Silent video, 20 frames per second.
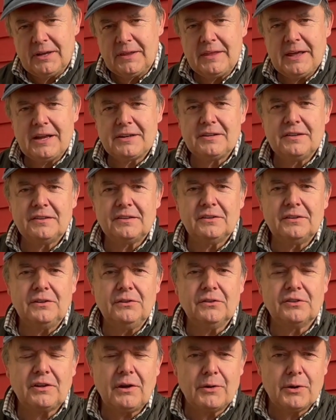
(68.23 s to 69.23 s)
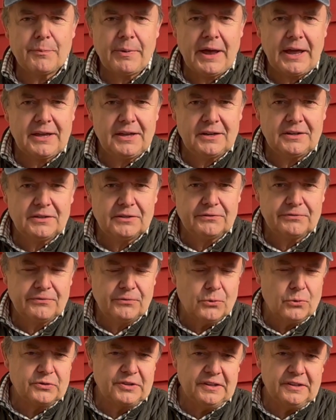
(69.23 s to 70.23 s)
and that is that you sow a packet of
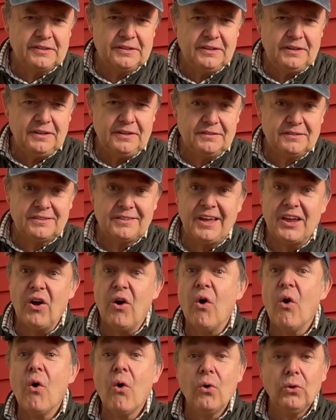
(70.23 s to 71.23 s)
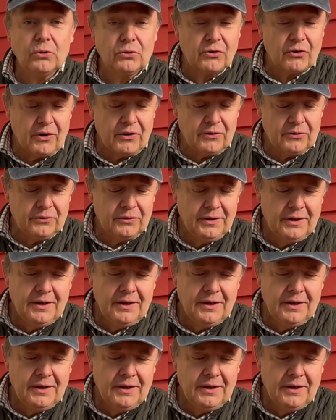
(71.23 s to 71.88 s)
40 seeds, they all grow,